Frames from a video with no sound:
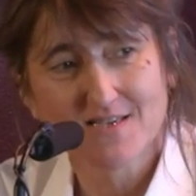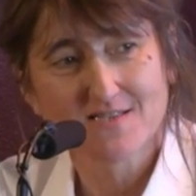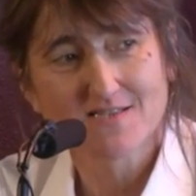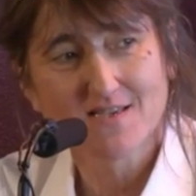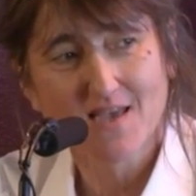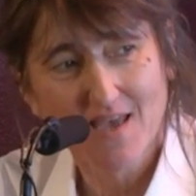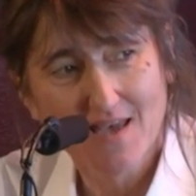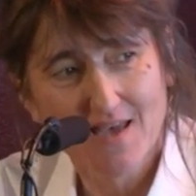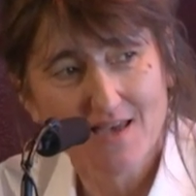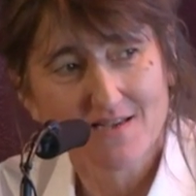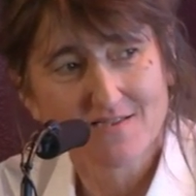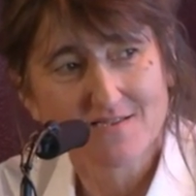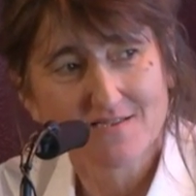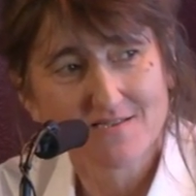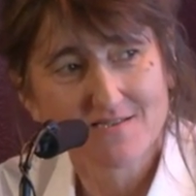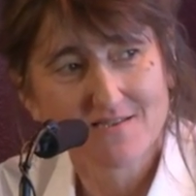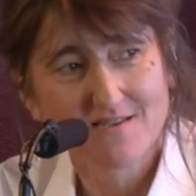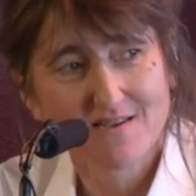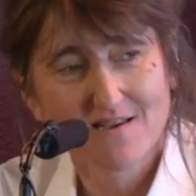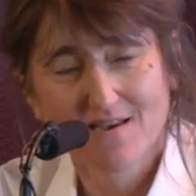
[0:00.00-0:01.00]
it's
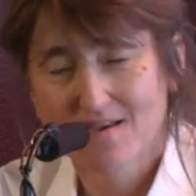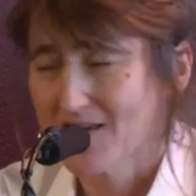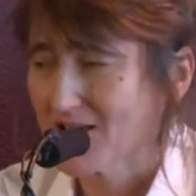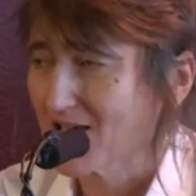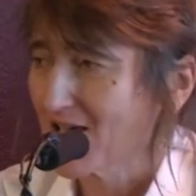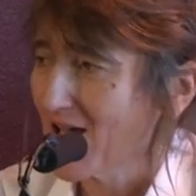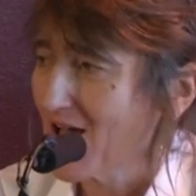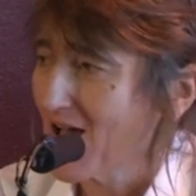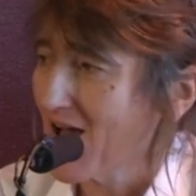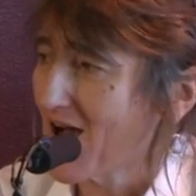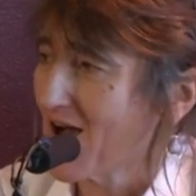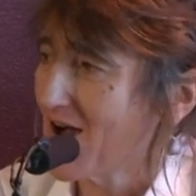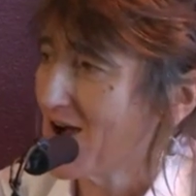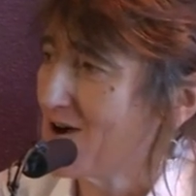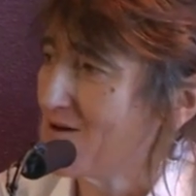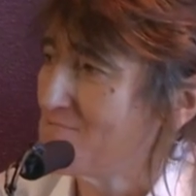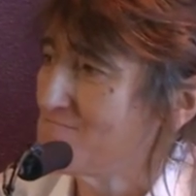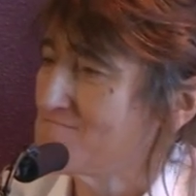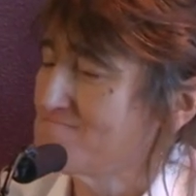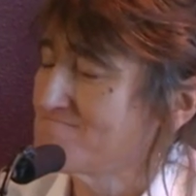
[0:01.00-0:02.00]
his.
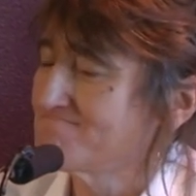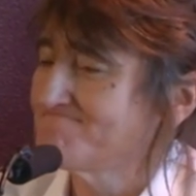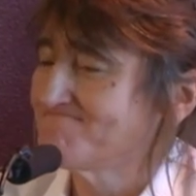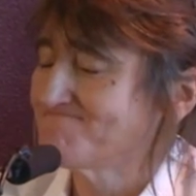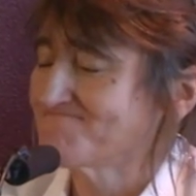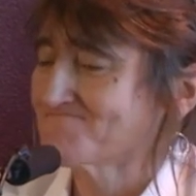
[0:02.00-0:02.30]
I